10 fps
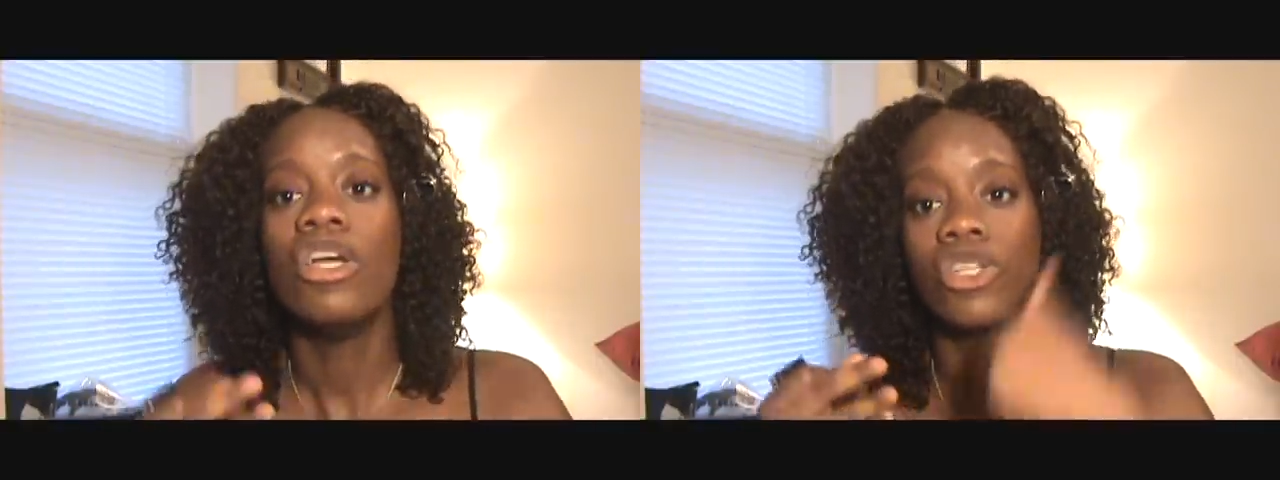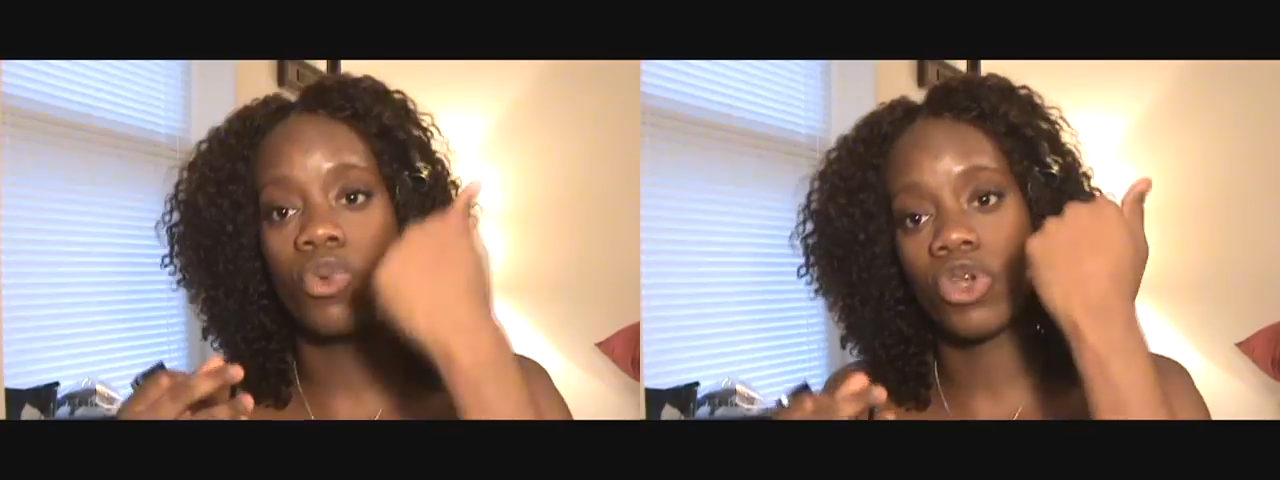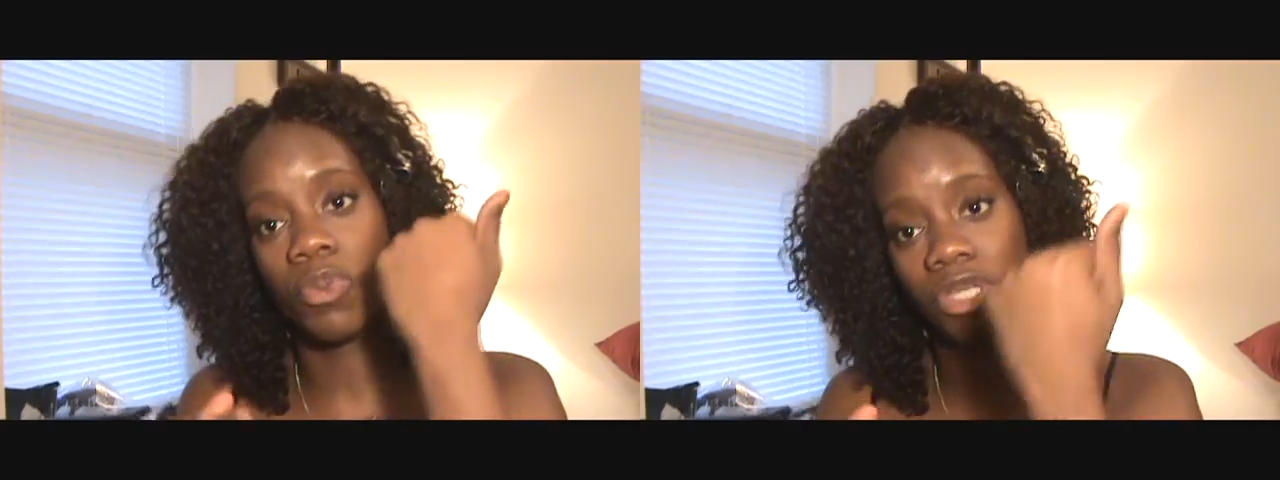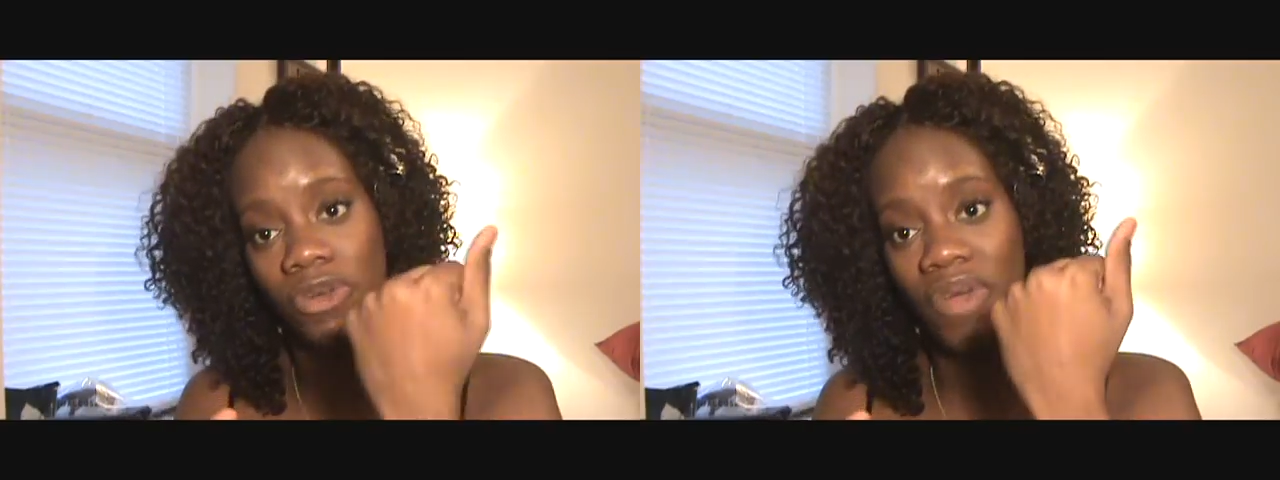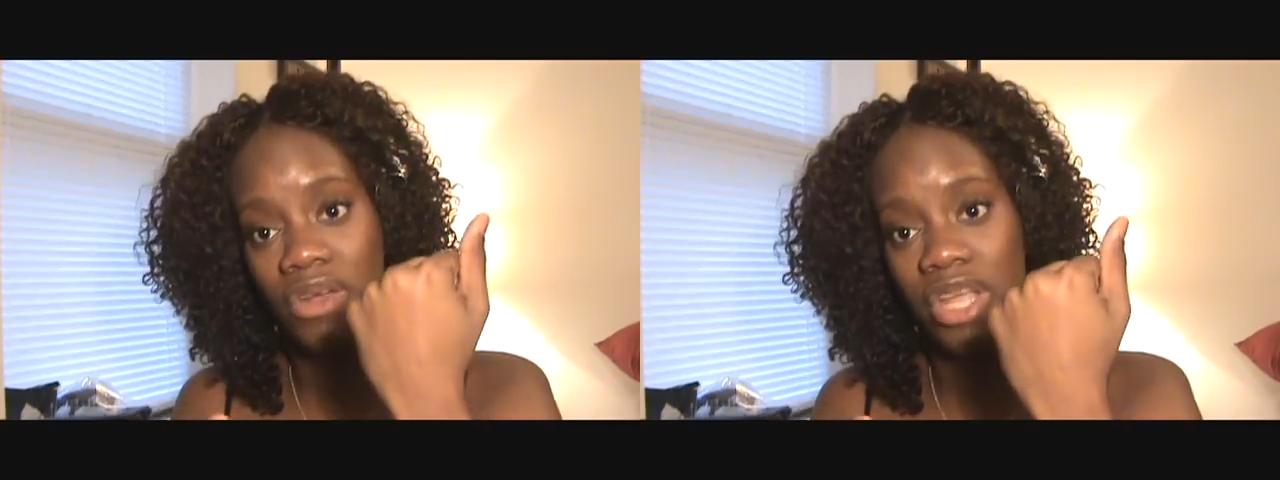So when you put
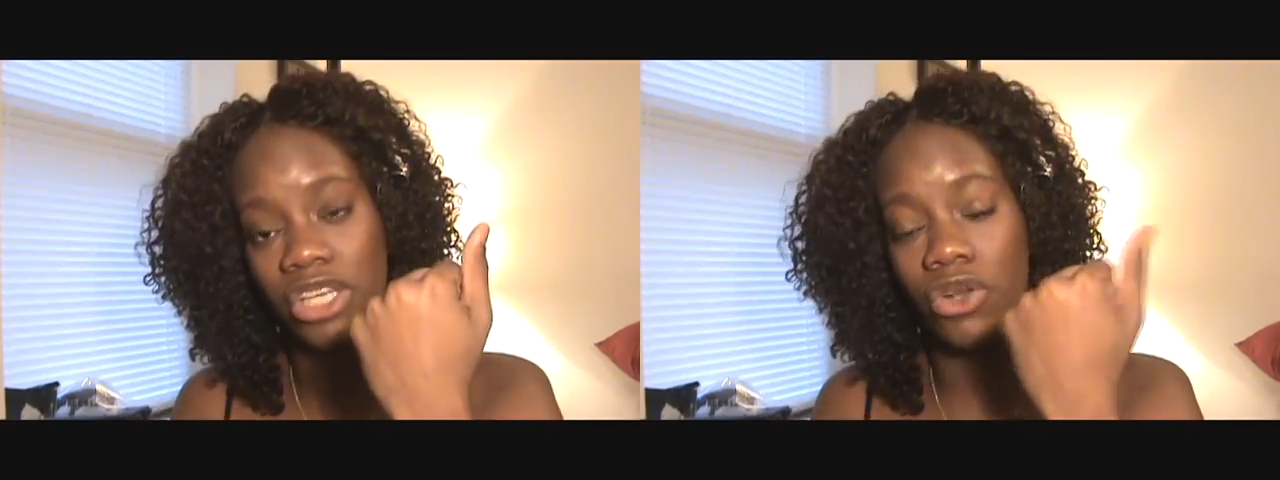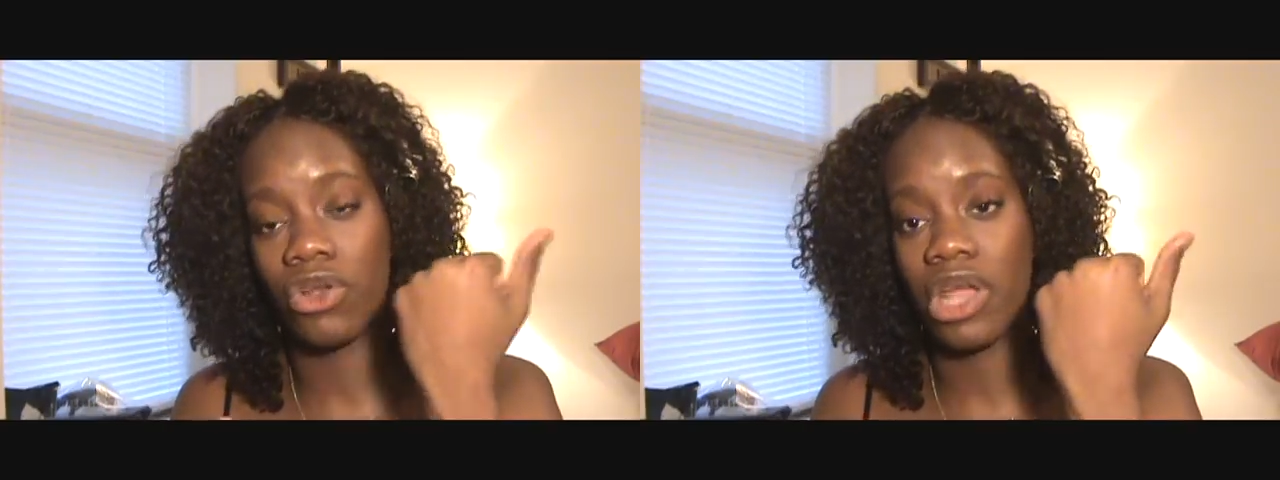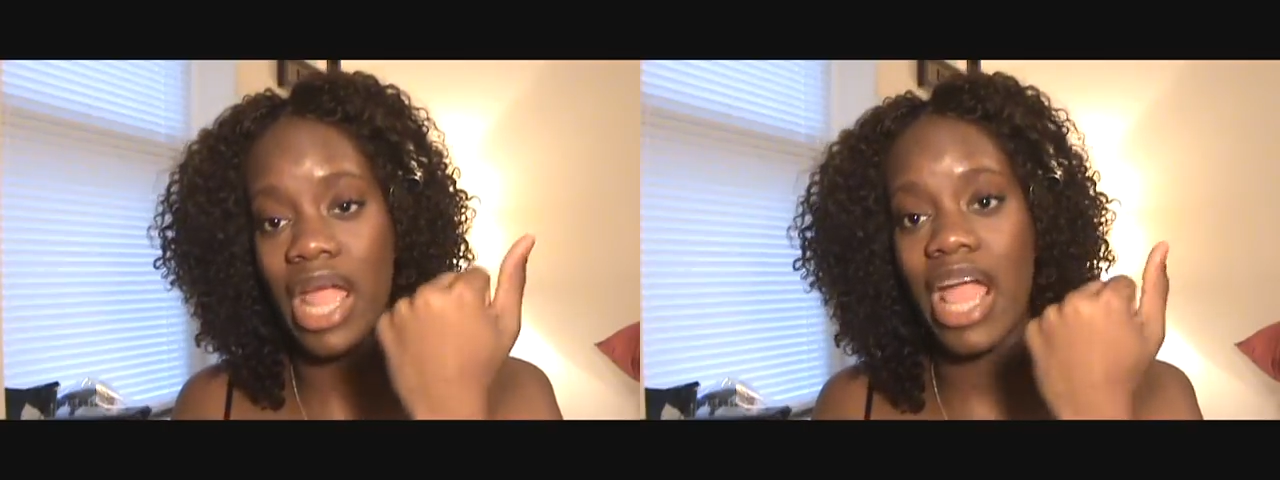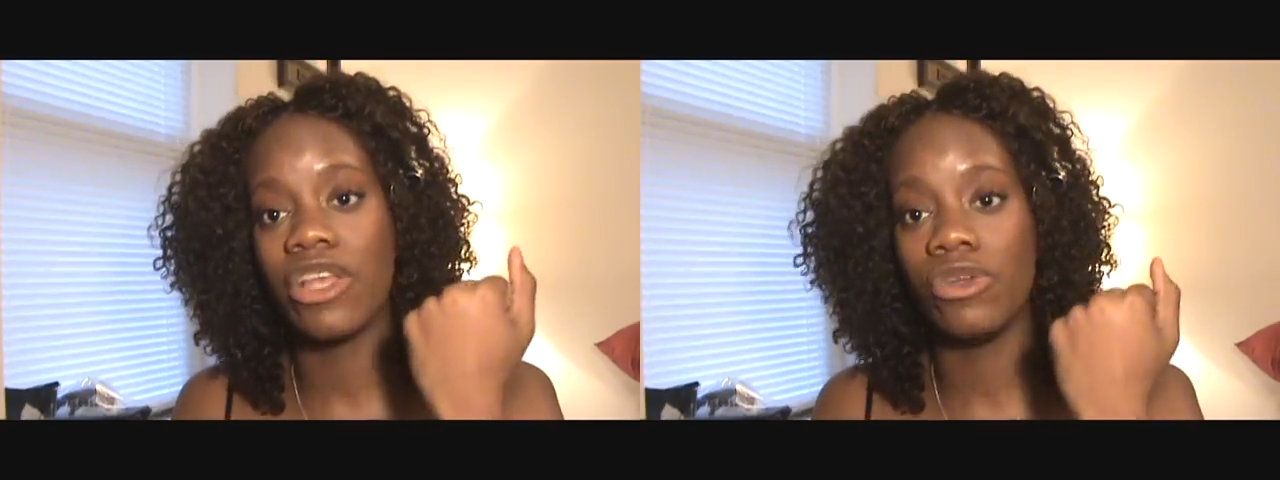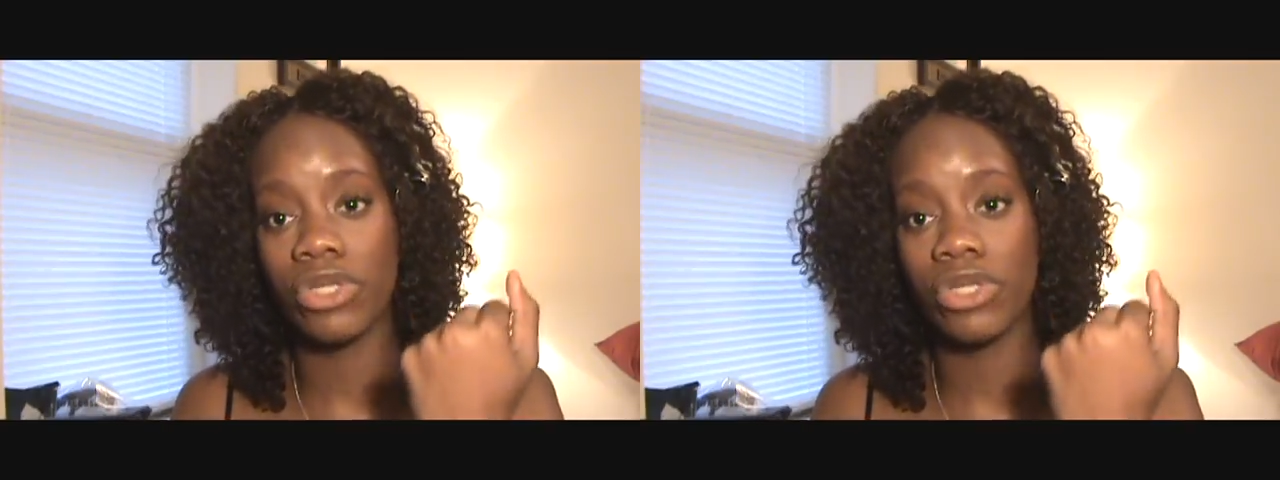your foundation on your hand,